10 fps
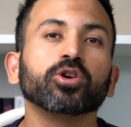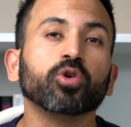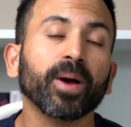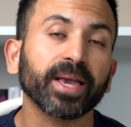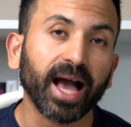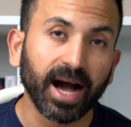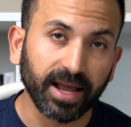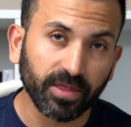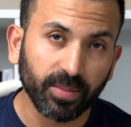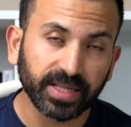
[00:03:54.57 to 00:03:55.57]
going
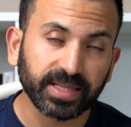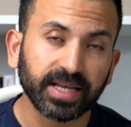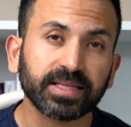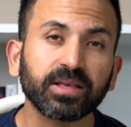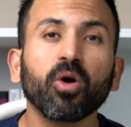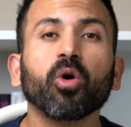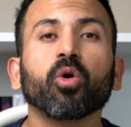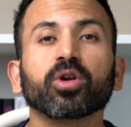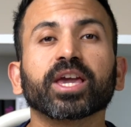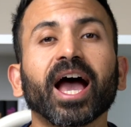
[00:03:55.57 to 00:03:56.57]
out of the business
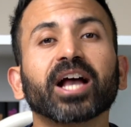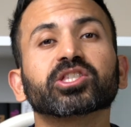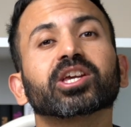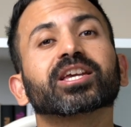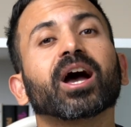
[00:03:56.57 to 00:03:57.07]
or cash